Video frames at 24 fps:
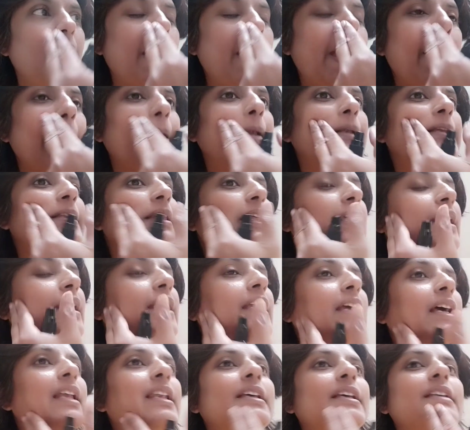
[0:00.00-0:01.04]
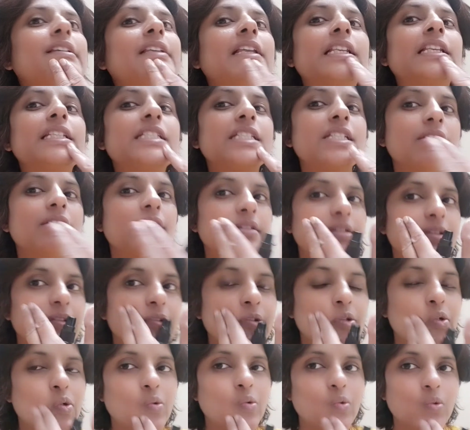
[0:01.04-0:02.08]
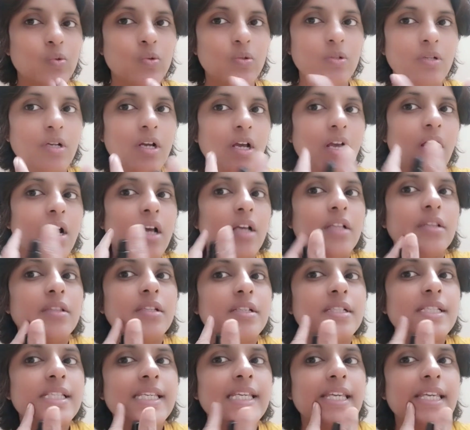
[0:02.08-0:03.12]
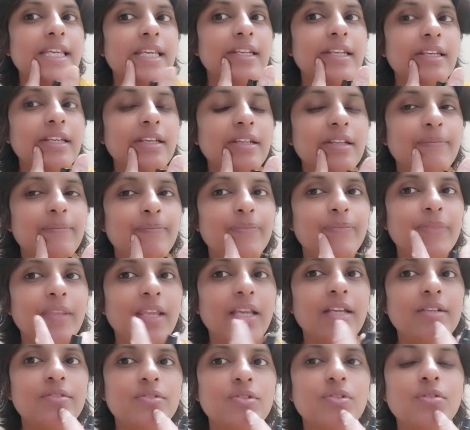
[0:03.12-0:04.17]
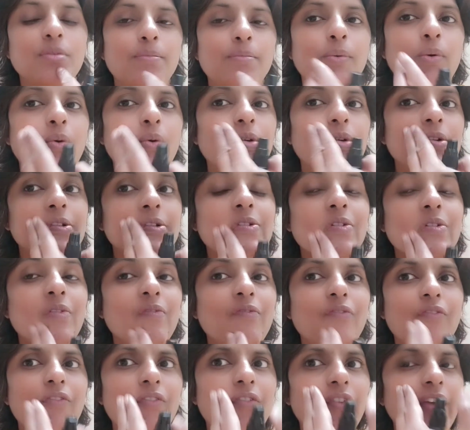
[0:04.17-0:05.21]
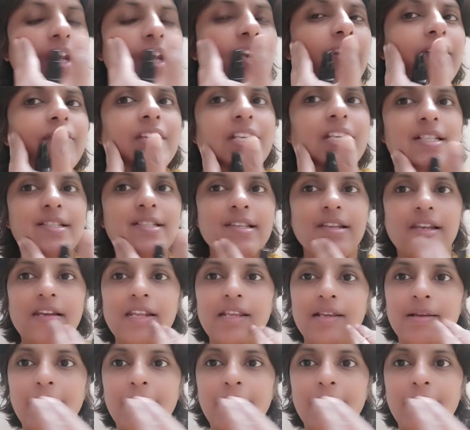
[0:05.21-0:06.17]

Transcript: and they can enter into the skin, into the pores very easily.